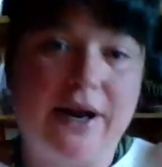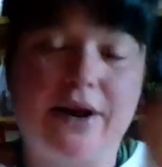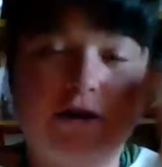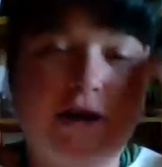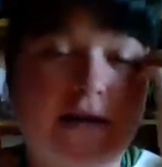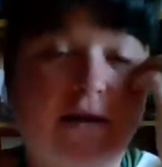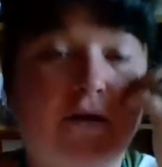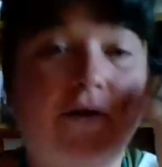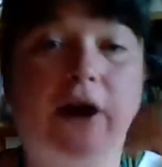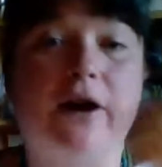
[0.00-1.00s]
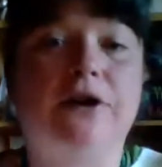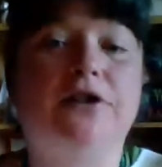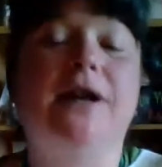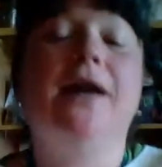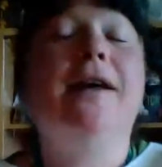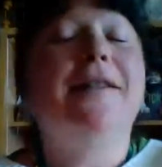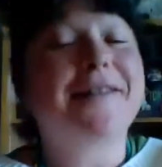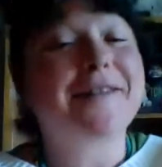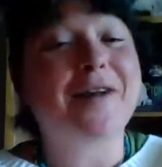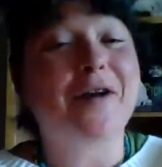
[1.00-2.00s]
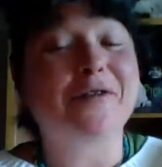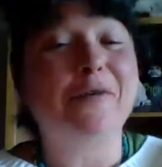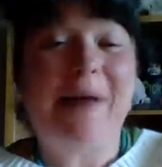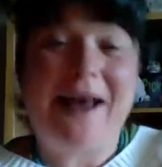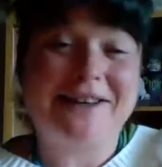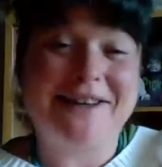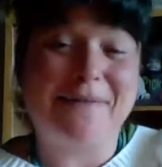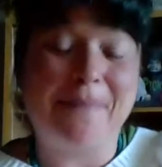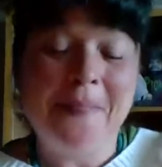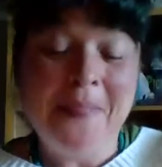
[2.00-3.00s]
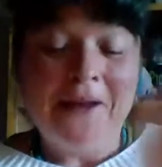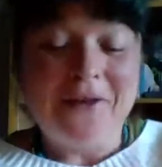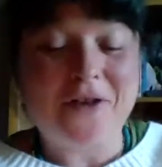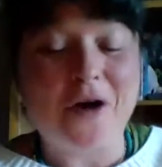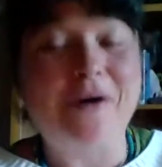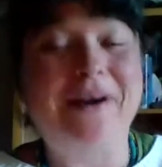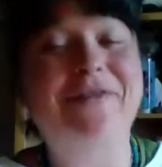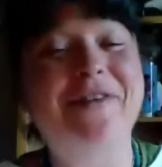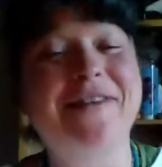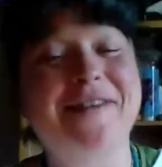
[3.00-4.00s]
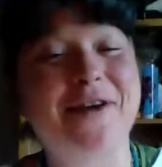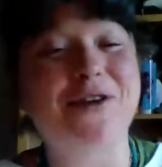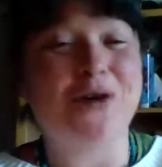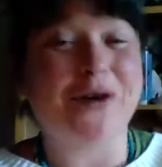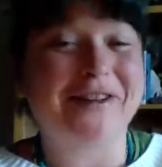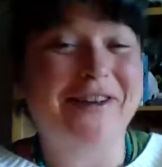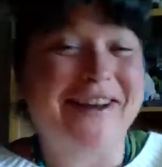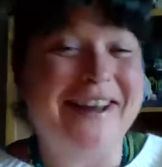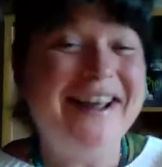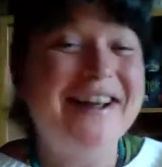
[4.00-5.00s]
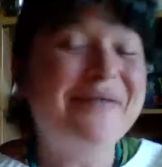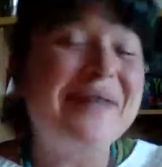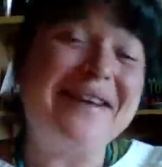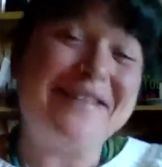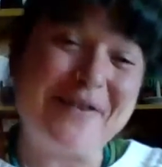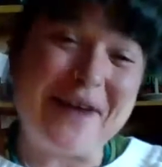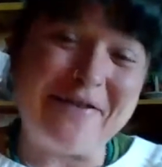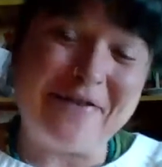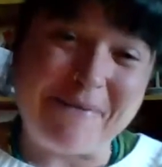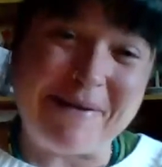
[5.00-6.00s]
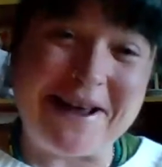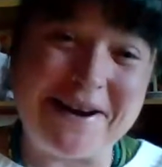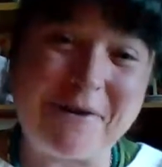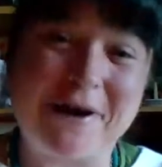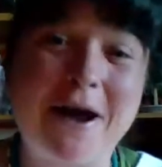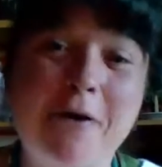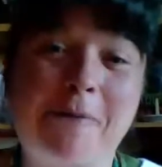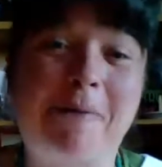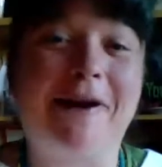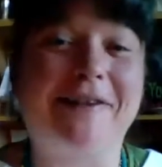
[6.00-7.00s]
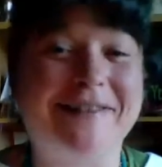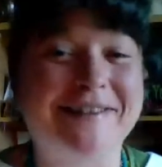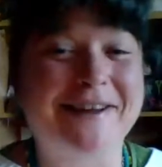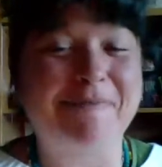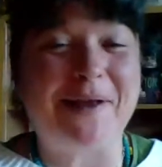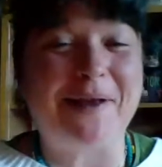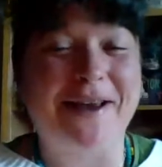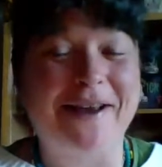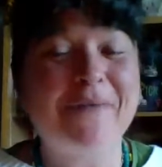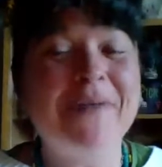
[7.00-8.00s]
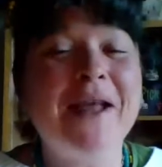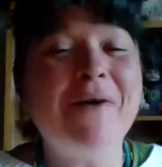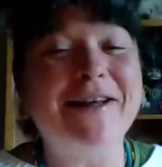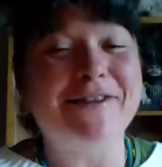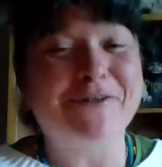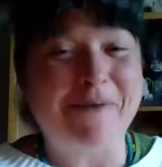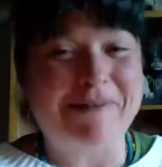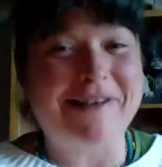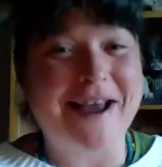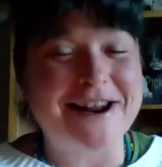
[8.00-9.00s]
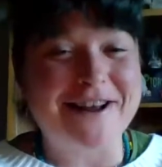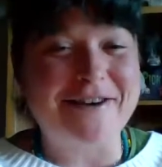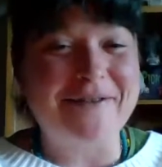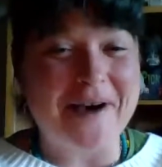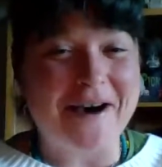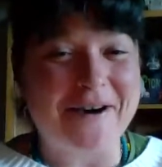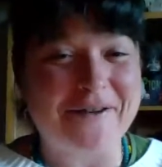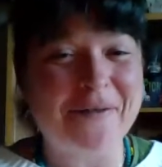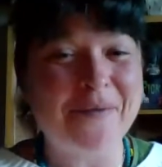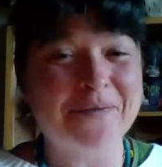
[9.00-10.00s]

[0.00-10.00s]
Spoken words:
energy, it's the fire energy. This is also passion. So if this is like towards like his divine feminine or counterpart, this can be like, well, it's representative of